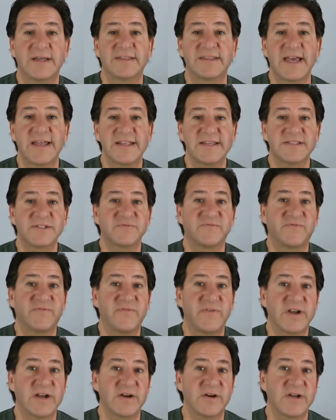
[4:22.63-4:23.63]
That is
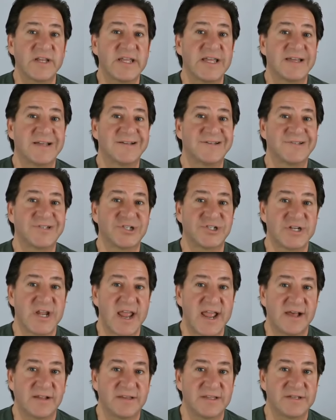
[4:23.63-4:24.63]
very,
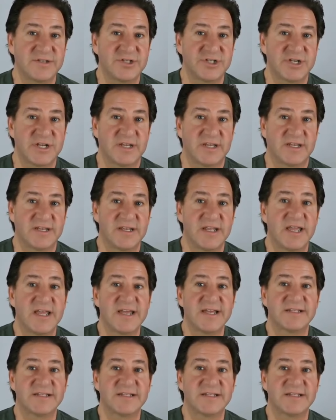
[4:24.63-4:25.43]
challenging